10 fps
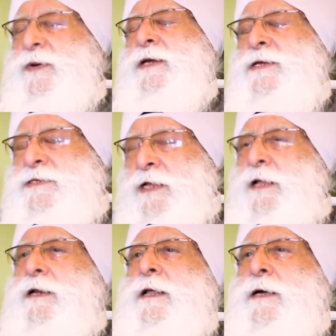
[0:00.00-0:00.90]
please
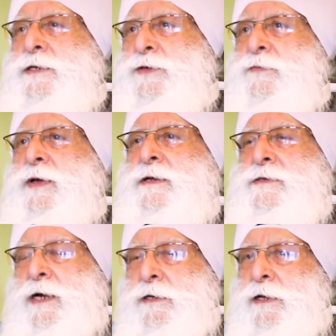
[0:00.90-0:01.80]
learn your mother
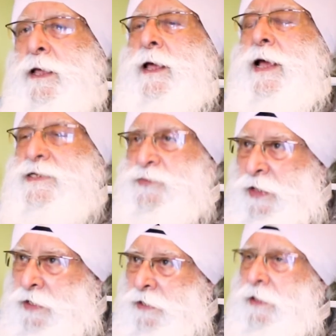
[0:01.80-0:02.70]
tongue as
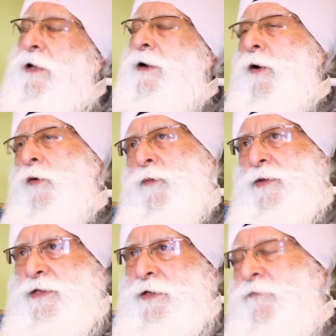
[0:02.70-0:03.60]
well along
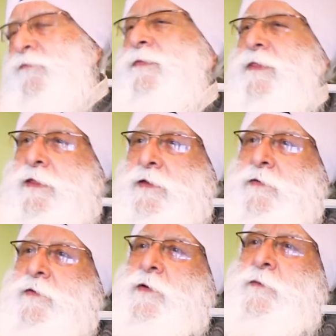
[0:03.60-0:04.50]
with the
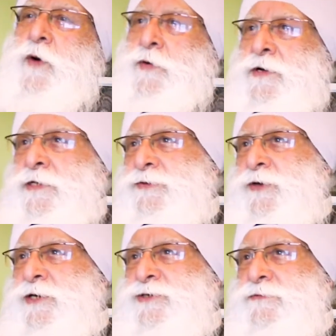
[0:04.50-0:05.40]
modern
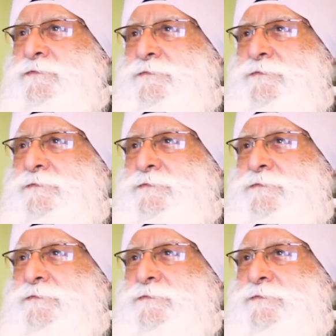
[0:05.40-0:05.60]
education.